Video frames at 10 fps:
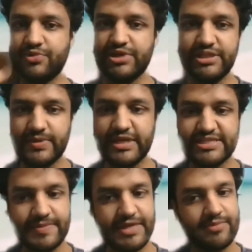Puneet will
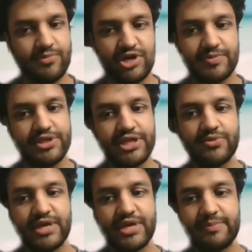explain more about
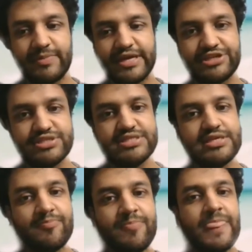the UK applications,